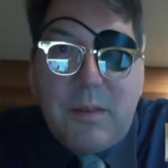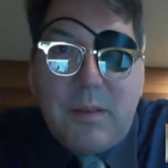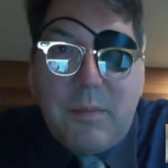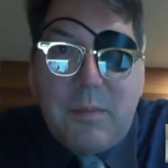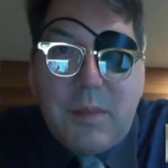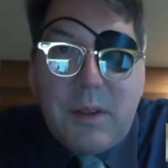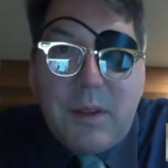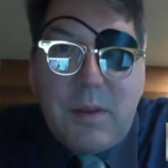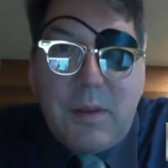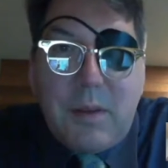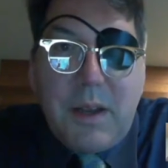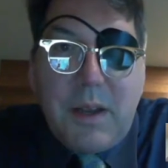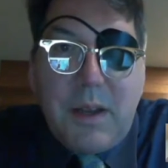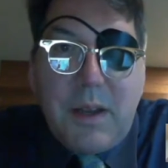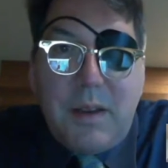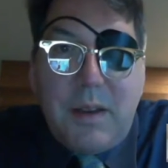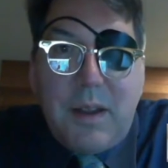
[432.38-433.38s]

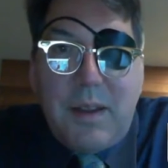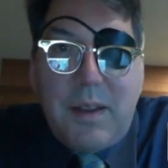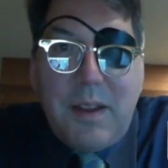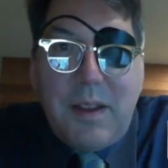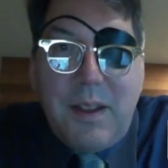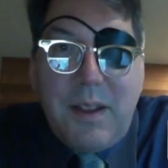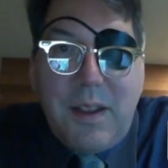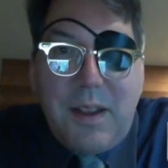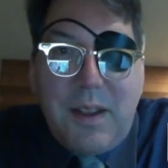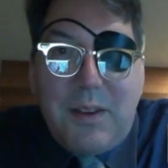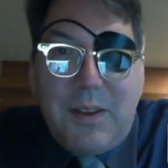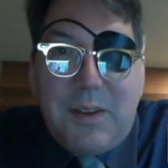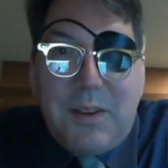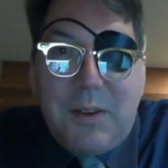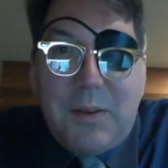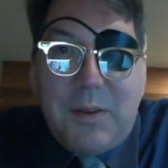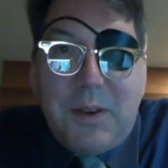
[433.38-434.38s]
committed
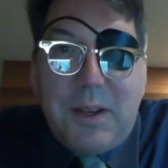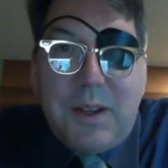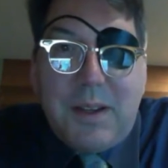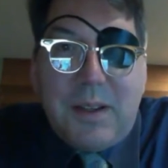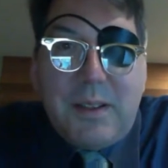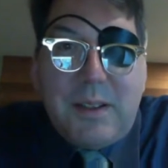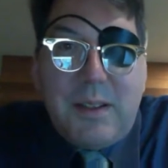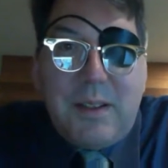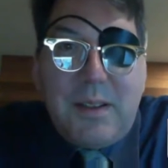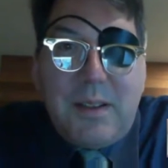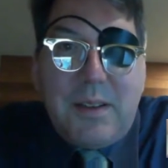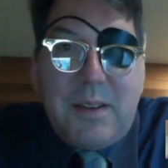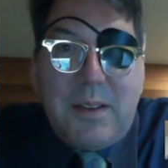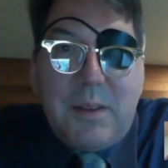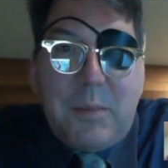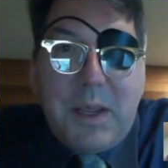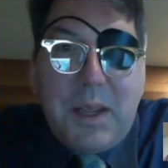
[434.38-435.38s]
to
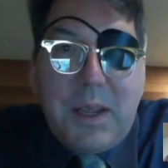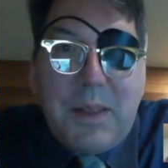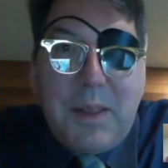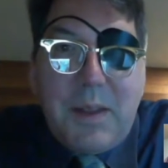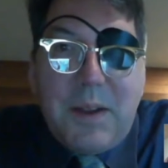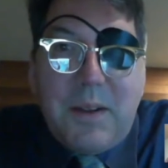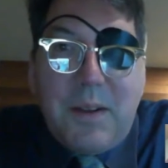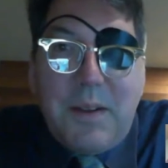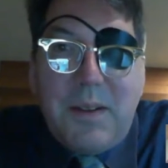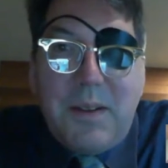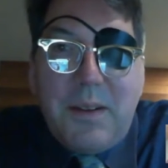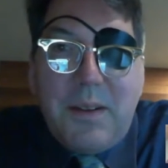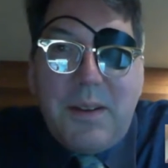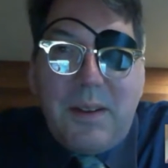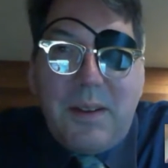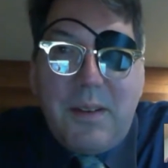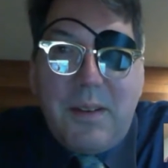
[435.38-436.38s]
being there,
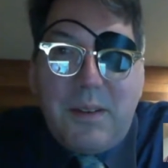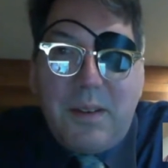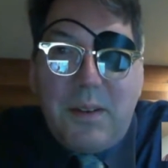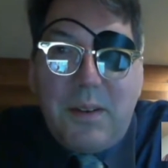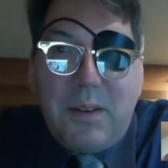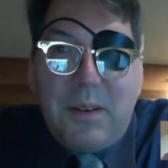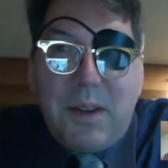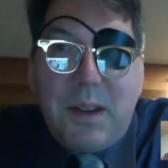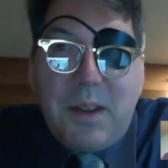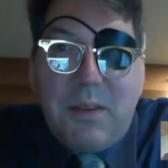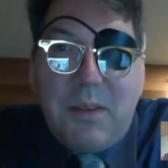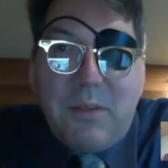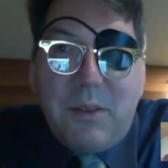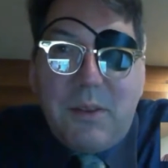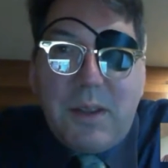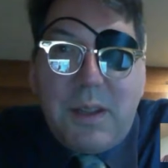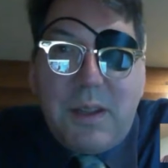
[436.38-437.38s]
and you can't
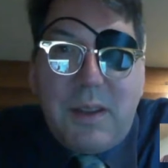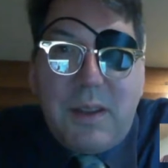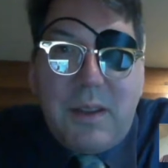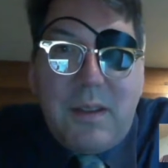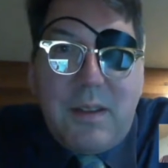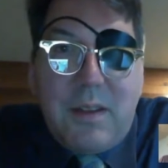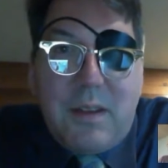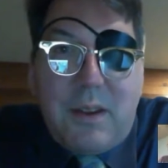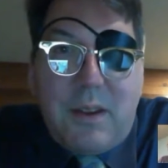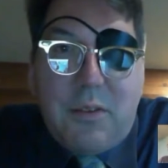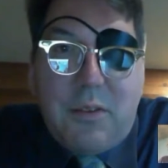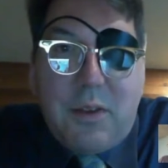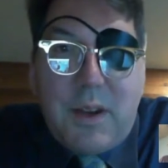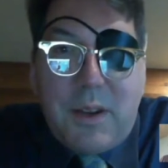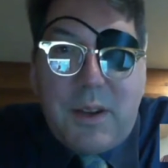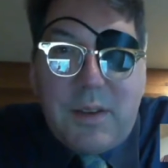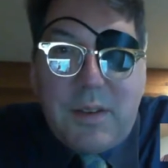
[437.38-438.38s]
really
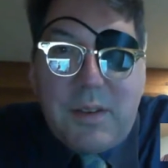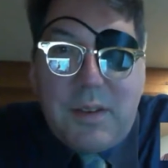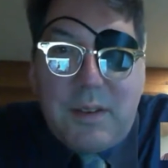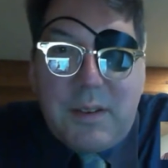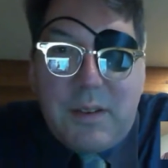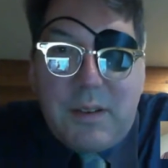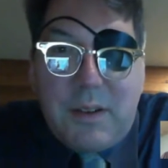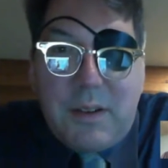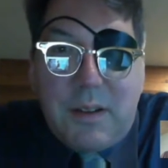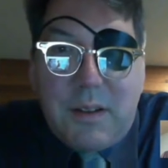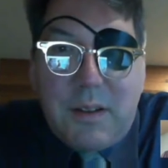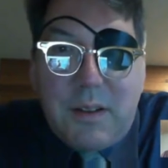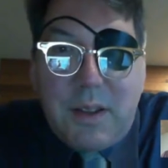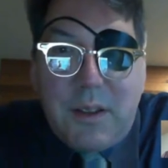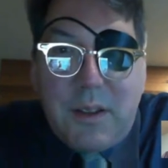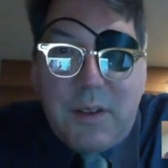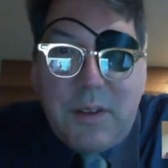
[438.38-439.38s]
address all
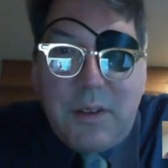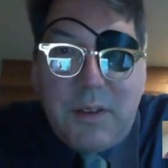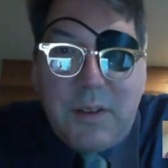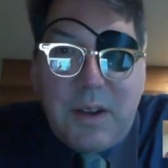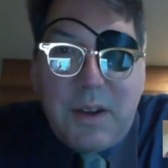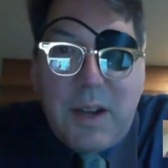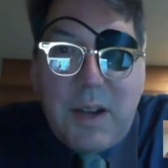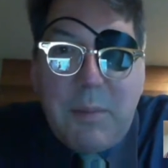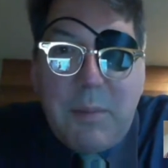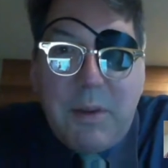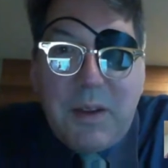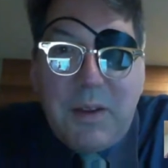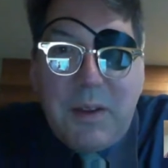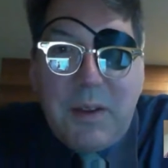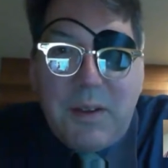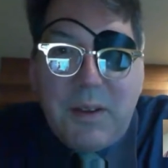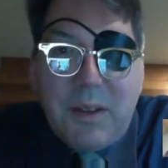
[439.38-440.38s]
of the issues that are happening
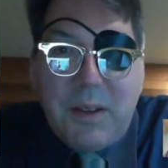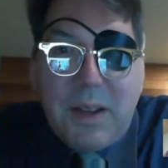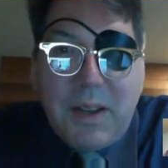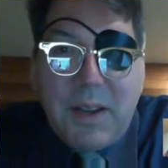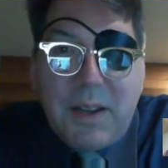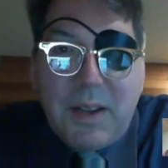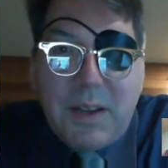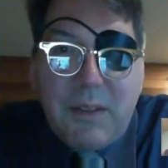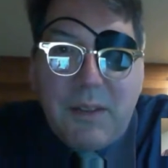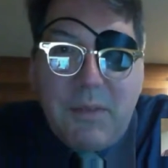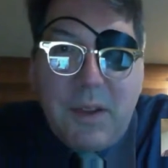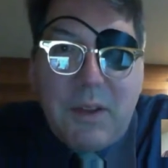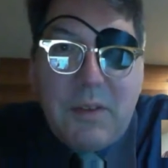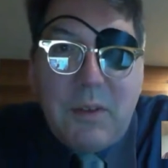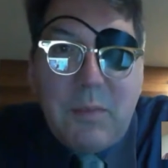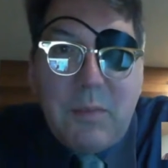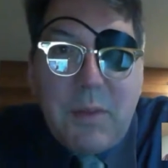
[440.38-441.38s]
to you like at a
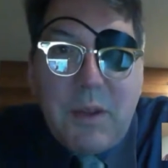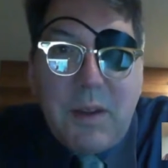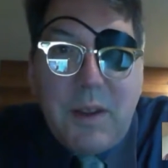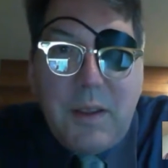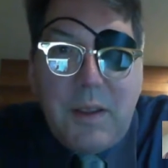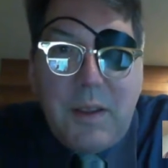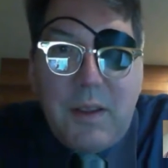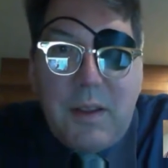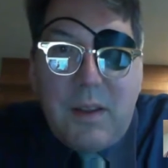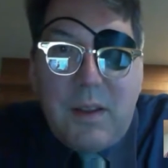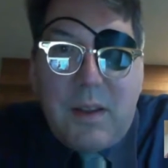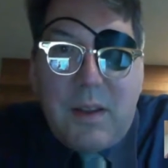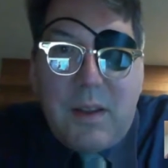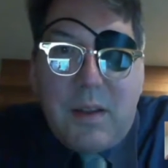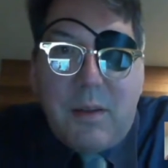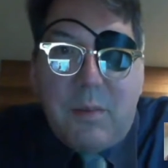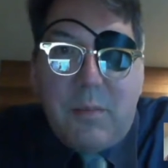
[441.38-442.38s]
convention. But
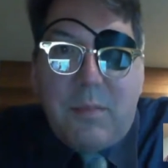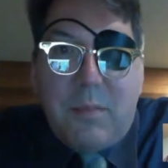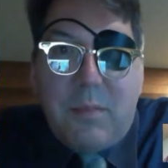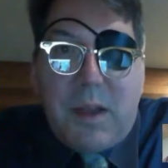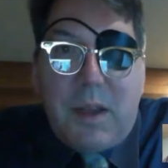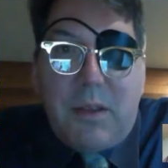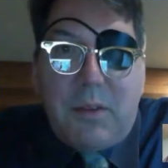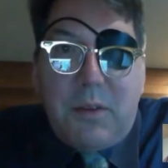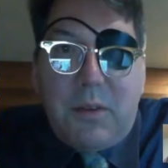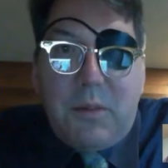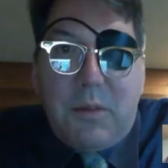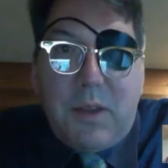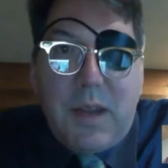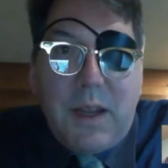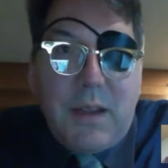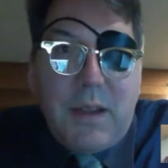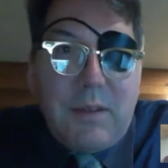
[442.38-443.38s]
I do
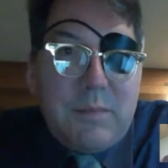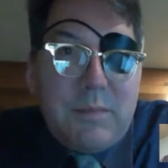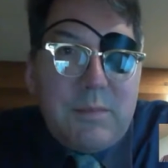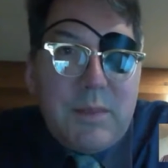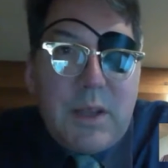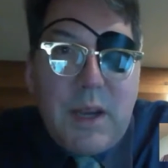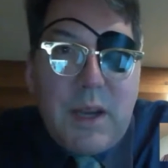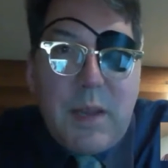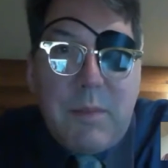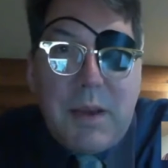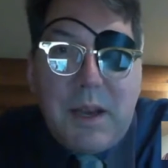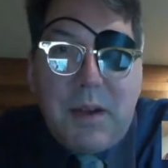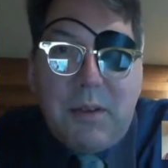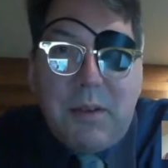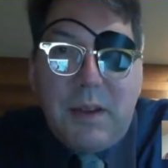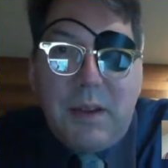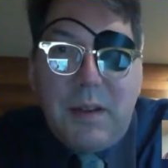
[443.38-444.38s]
take time
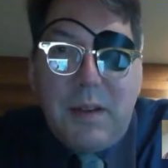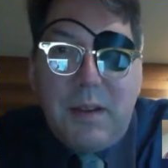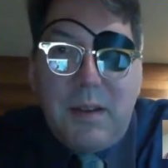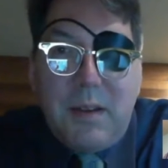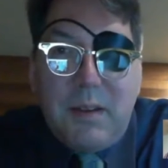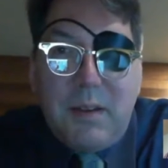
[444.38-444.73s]
out, and